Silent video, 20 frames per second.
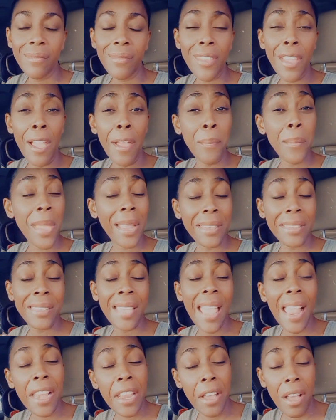And may I
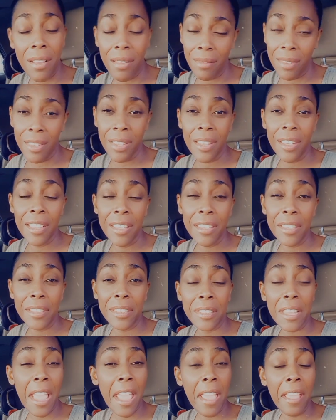tell you,
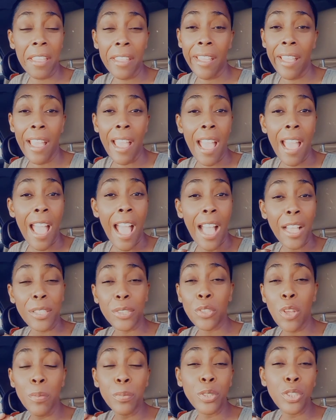say,
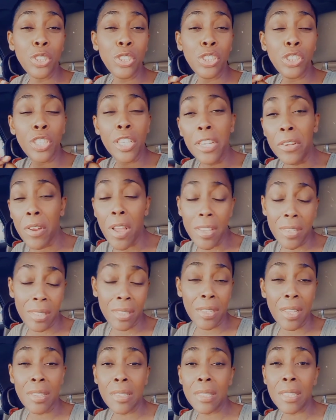some
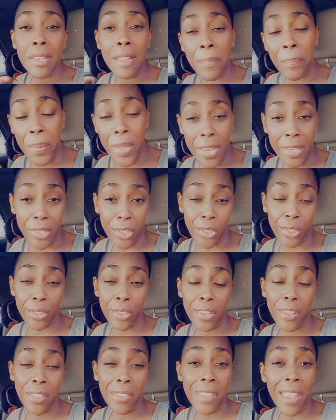serious
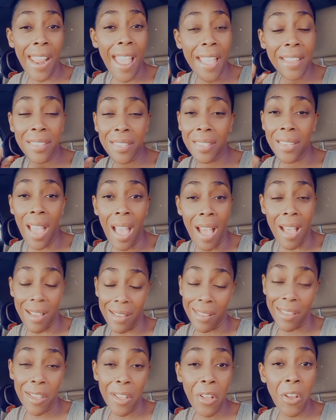slippage that I
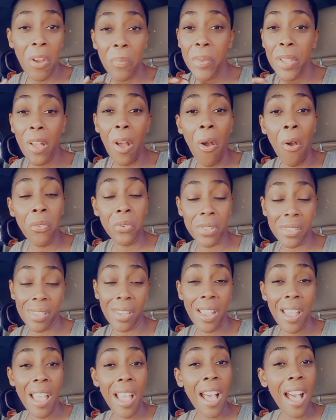saw coming
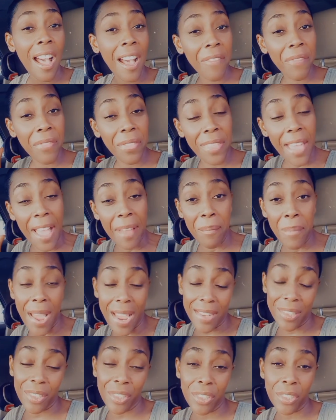out of that
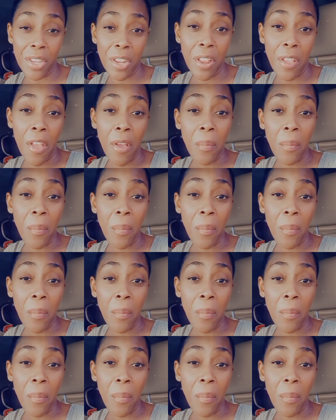match.